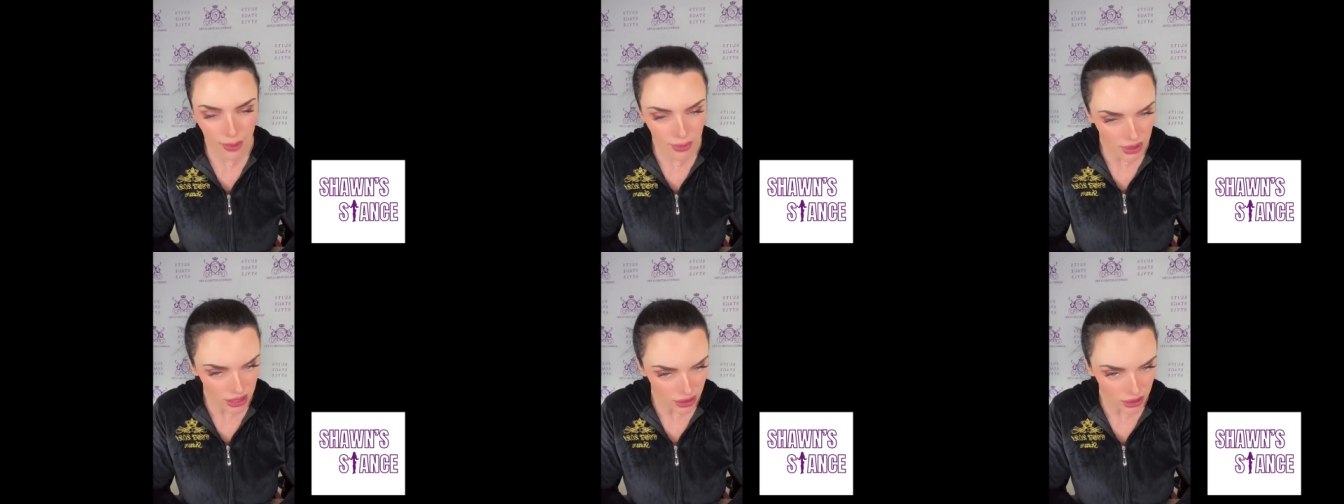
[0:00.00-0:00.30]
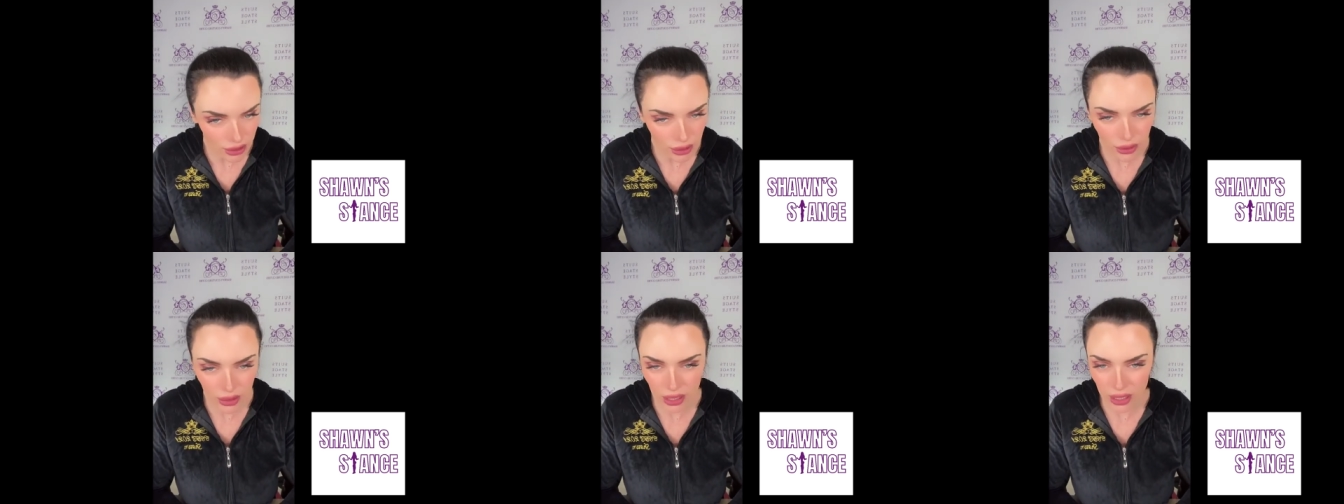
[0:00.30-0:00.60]

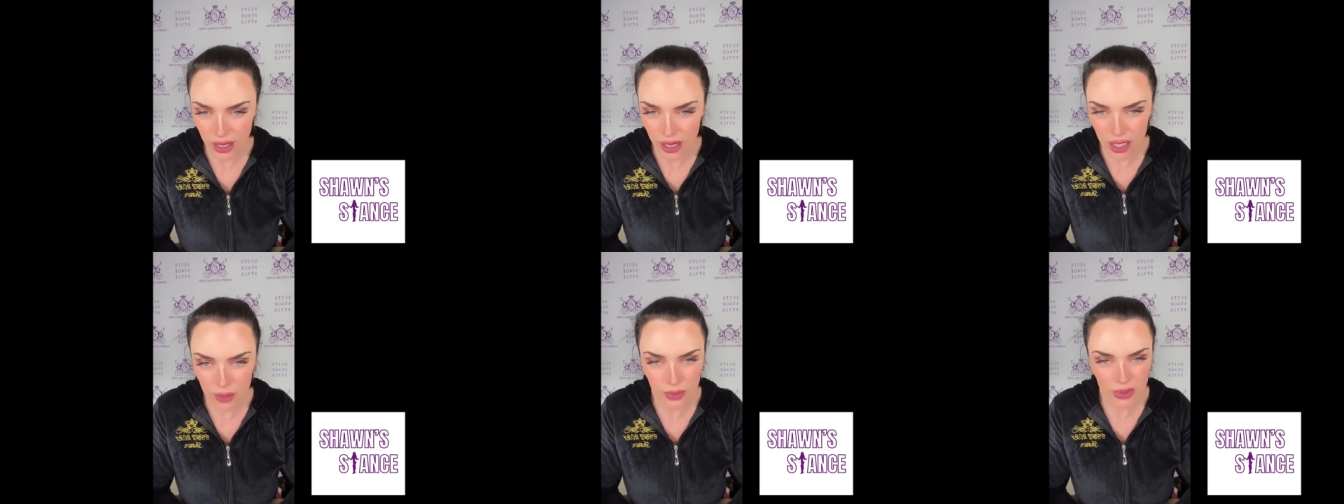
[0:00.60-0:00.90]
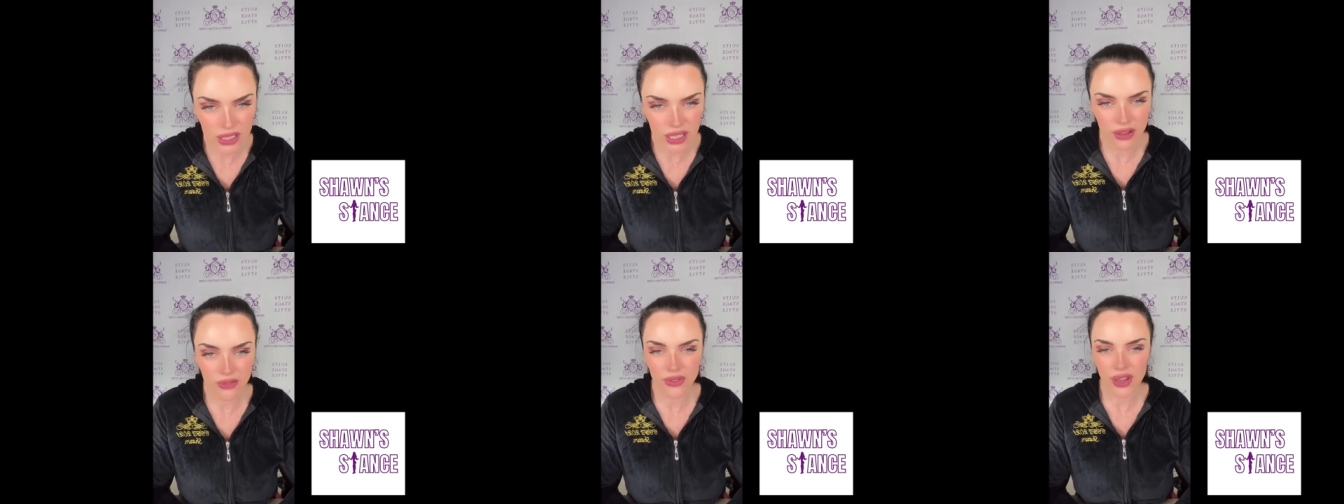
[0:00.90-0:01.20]
Absolutely. one hundred
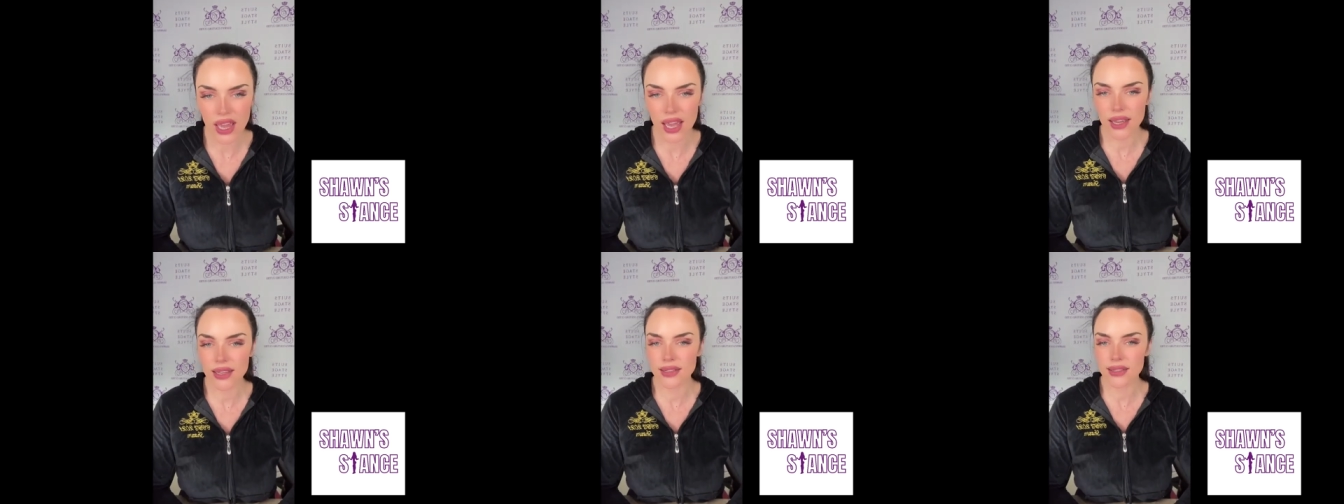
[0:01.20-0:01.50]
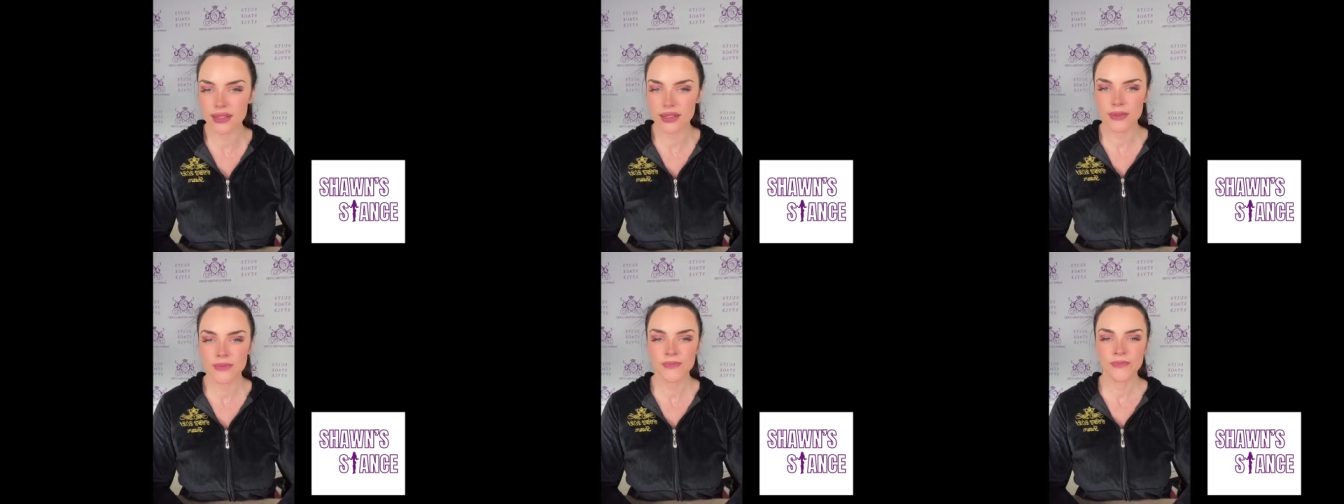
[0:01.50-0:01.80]
percent
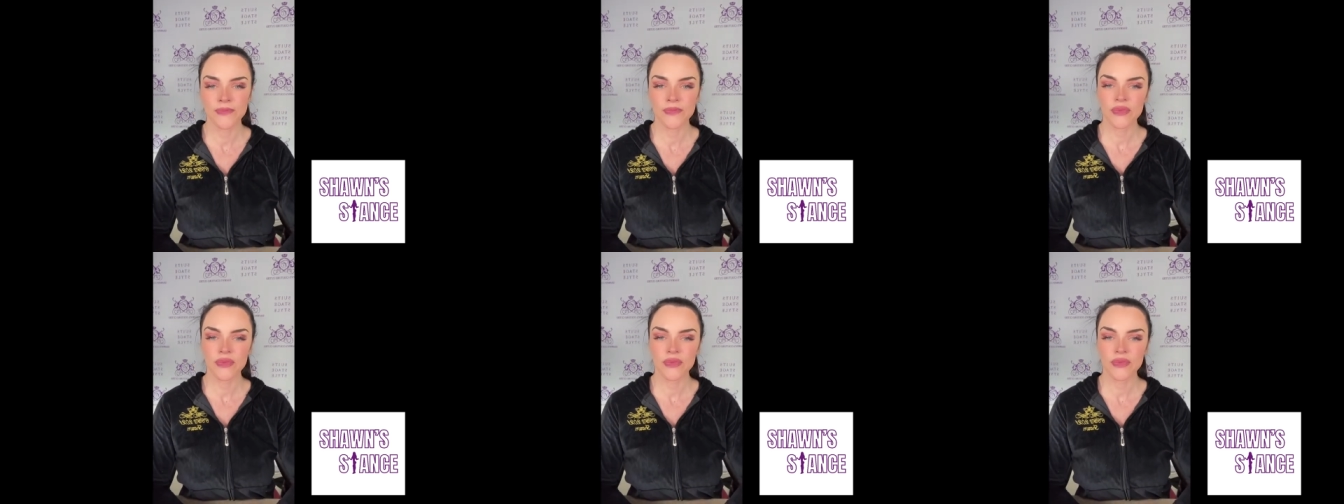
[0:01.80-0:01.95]
facts.